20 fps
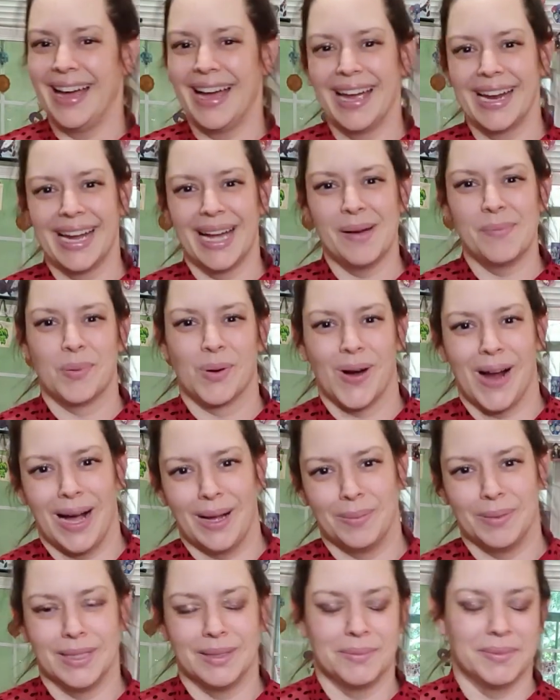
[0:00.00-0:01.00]
I got
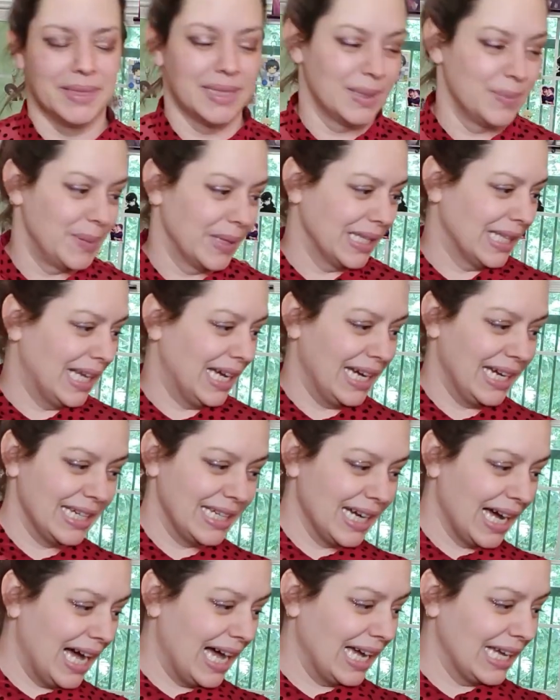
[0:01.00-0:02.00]
problems, but
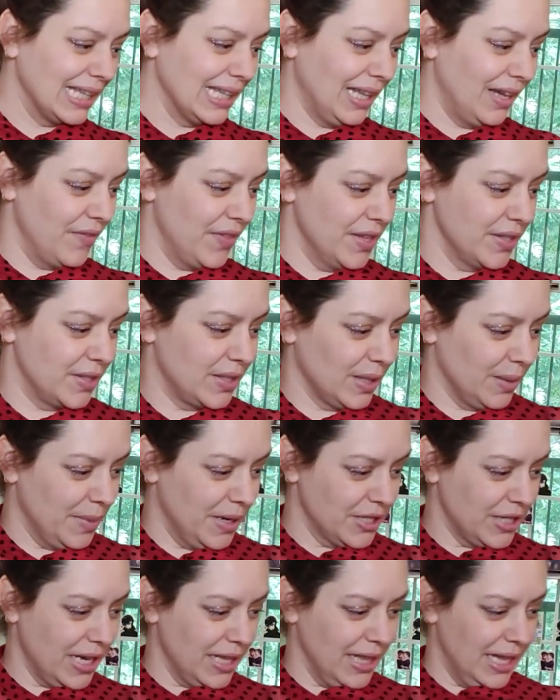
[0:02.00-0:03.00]
like, I love this so
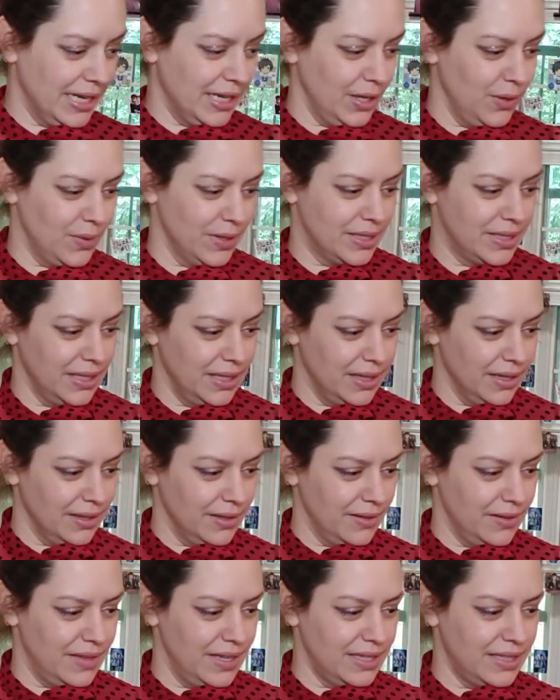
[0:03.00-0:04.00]
much. And like, you can see
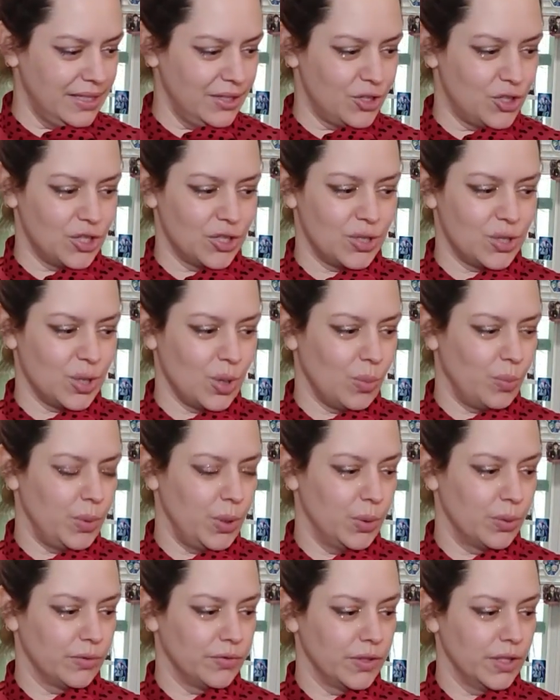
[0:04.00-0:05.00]
that this is just so
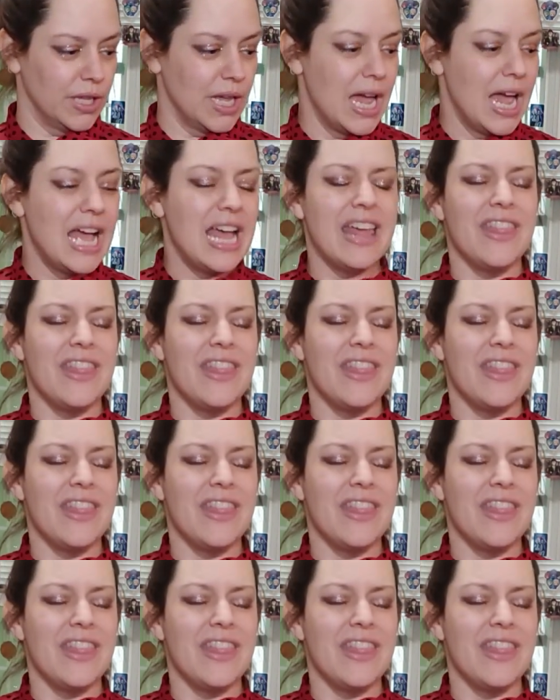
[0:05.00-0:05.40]
beautiful.